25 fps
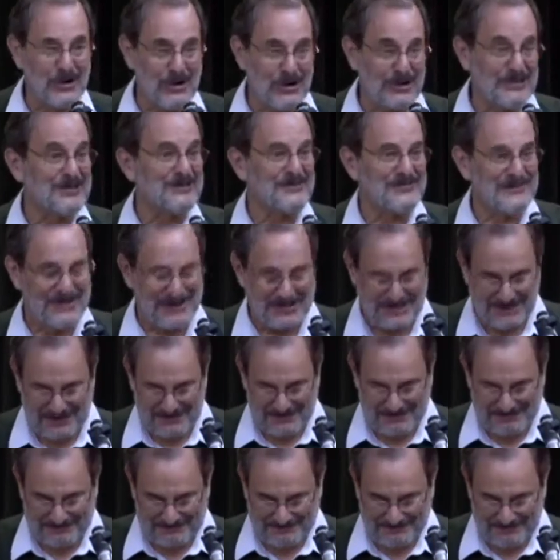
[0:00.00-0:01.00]
all of
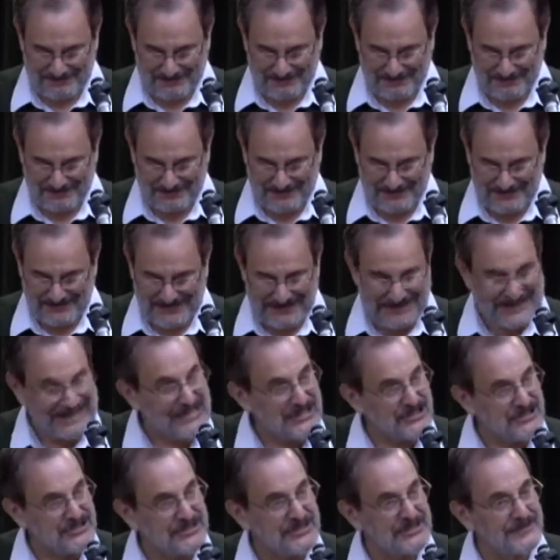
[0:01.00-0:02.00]
us,
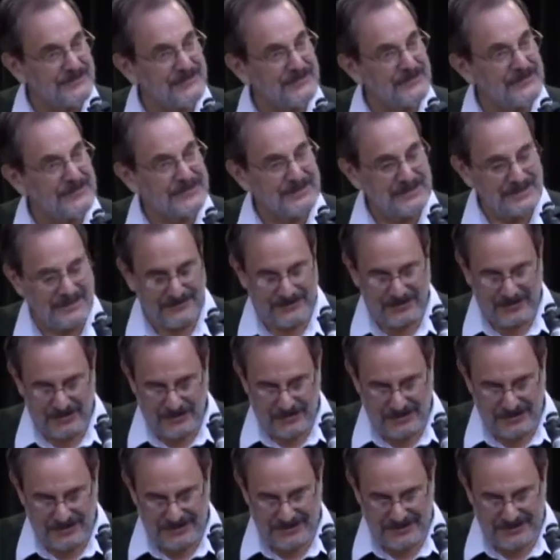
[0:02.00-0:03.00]
each different, of
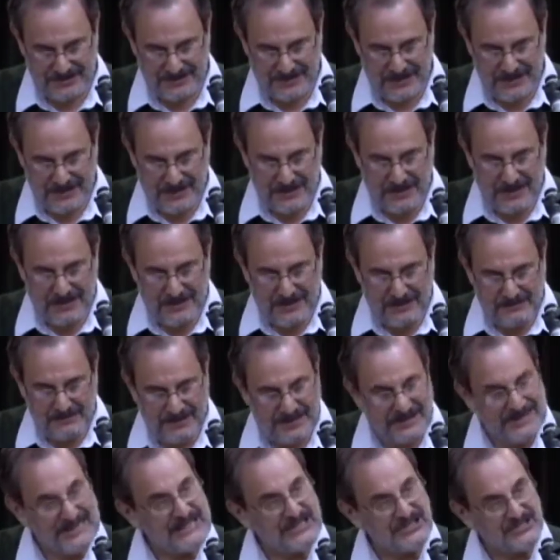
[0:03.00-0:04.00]
course,
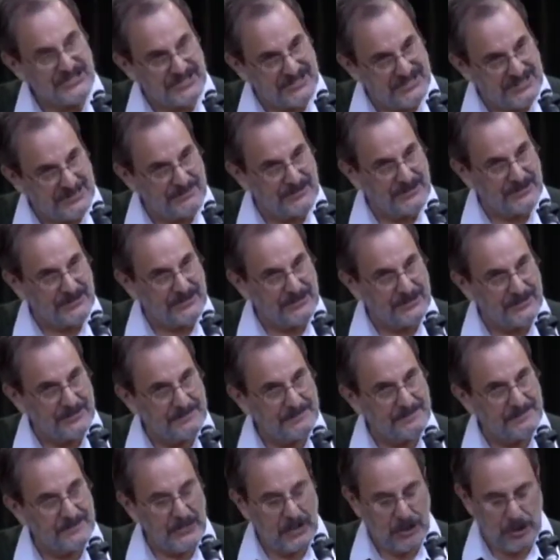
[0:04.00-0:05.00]
but each similar,
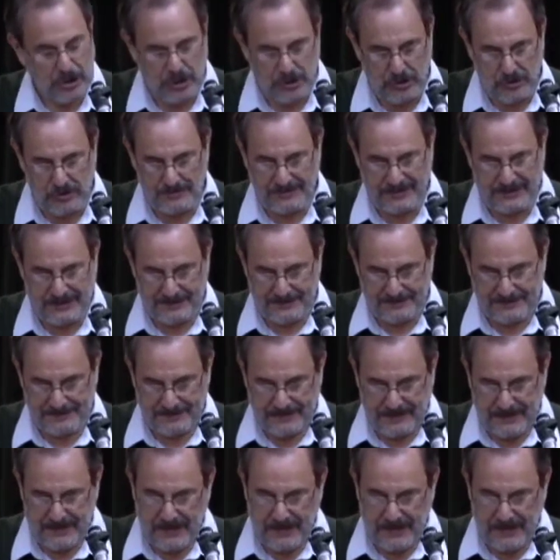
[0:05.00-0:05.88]
human,